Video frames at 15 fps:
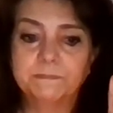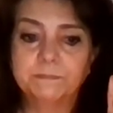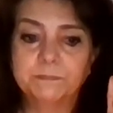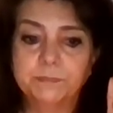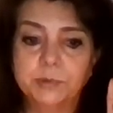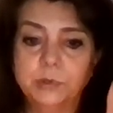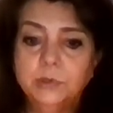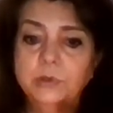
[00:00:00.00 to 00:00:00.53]

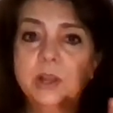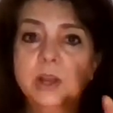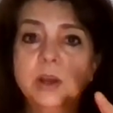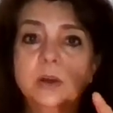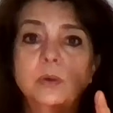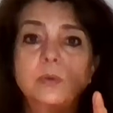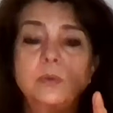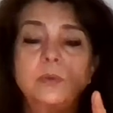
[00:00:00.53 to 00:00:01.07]

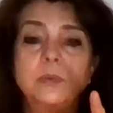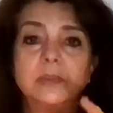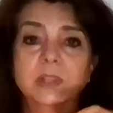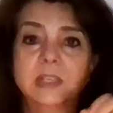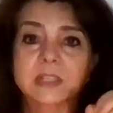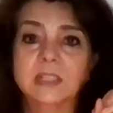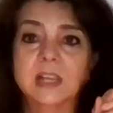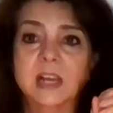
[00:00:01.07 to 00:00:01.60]
Pluto
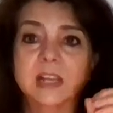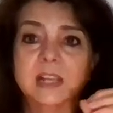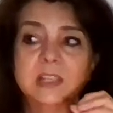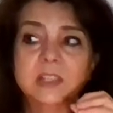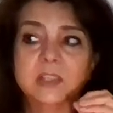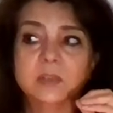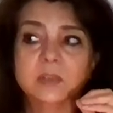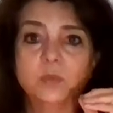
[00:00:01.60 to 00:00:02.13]
that
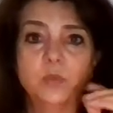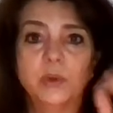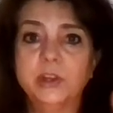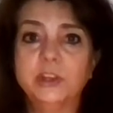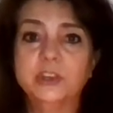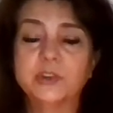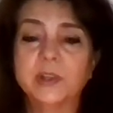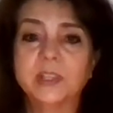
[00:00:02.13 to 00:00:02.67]
says, what are
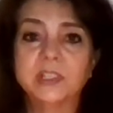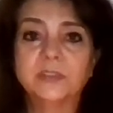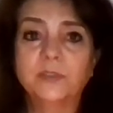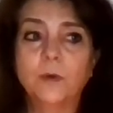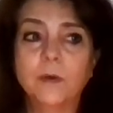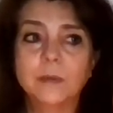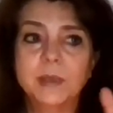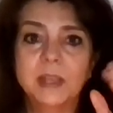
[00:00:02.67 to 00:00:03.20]
you
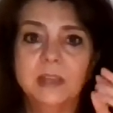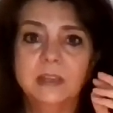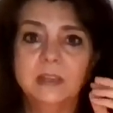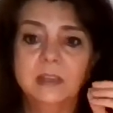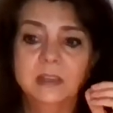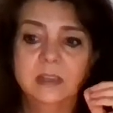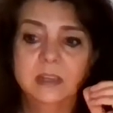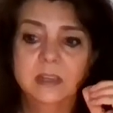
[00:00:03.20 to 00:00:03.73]
transforming?
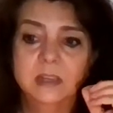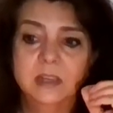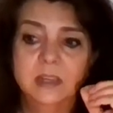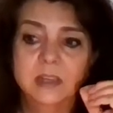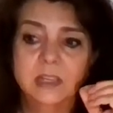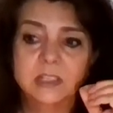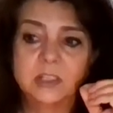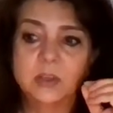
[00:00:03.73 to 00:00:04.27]

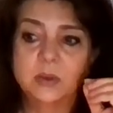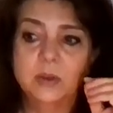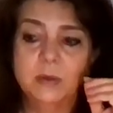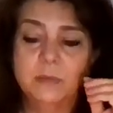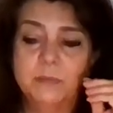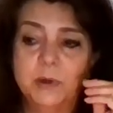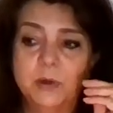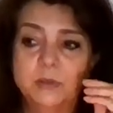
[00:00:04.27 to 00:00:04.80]
It's going to
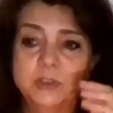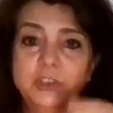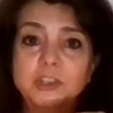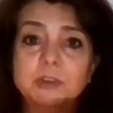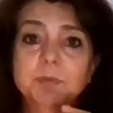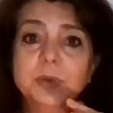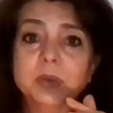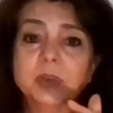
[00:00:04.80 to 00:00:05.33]
oppose
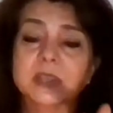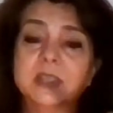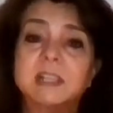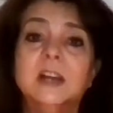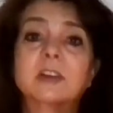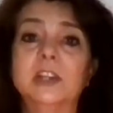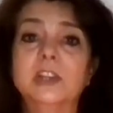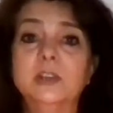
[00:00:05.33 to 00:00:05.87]
Jupiter, says, how
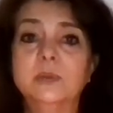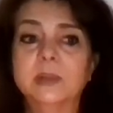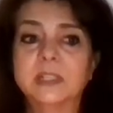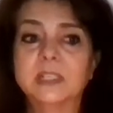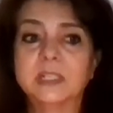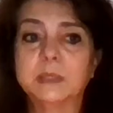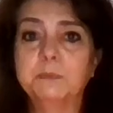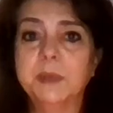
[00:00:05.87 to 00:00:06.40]
can you
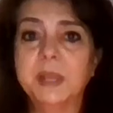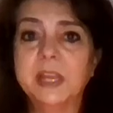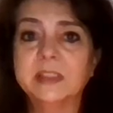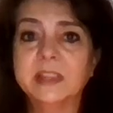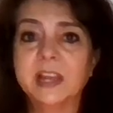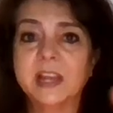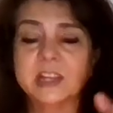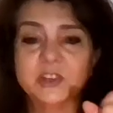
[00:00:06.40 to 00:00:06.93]

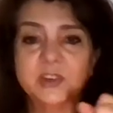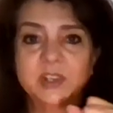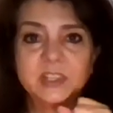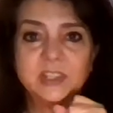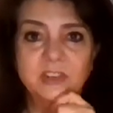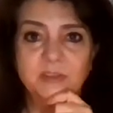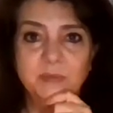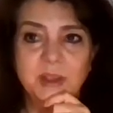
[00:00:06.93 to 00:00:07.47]
expand that
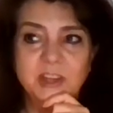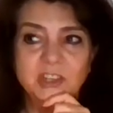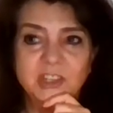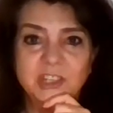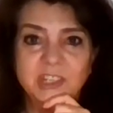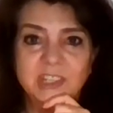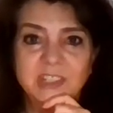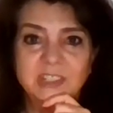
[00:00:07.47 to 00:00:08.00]

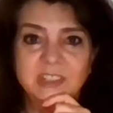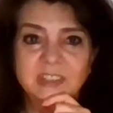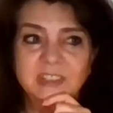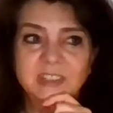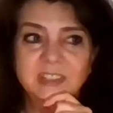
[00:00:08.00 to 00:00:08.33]
transformation?